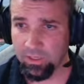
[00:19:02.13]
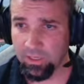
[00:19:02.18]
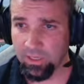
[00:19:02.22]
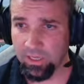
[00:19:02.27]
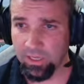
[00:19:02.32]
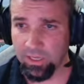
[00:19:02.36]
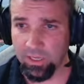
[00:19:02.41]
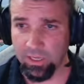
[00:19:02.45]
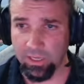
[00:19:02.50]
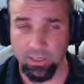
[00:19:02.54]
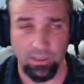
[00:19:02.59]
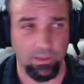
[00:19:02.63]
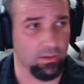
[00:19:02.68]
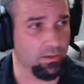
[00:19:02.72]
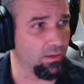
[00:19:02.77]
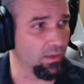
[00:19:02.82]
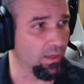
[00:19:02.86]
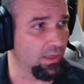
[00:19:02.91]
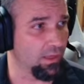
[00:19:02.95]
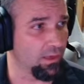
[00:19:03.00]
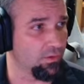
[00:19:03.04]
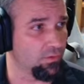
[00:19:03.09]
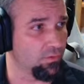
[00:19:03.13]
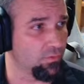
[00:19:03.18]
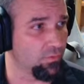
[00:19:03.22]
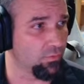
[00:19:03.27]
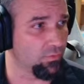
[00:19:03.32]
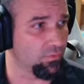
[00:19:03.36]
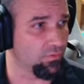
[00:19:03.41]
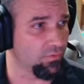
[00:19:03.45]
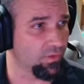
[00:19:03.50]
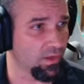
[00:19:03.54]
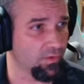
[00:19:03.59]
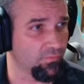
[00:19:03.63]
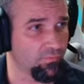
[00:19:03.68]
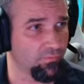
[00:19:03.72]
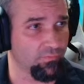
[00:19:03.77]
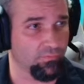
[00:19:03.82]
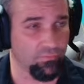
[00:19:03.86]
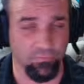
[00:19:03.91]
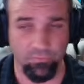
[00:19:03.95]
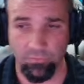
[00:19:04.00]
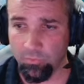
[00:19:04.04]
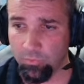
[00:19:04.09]
and do
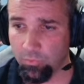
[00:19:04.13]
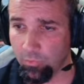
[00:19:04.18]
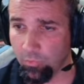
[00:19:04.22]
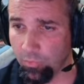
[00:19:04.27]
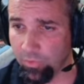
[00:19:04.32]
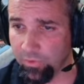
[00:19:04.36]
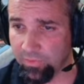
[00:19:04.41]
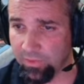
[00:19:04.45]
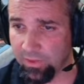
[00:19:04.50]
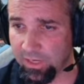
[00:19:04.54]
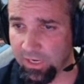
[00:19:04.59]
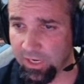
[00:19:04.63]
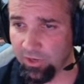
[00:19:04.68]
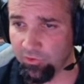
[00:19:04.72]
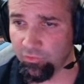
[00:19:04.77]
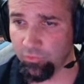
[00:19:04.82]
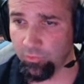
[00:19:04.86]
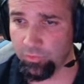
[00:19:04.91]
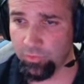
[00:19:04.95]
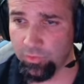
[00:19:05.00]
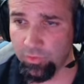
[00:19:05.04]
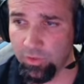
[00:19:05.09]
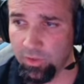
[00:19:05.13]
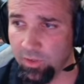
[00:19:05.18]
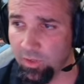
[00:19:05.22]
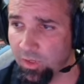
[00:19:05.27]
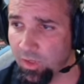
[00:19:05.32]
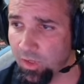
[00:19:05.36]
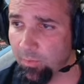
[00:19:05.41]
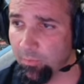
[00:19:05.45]
stuff with an actual unit,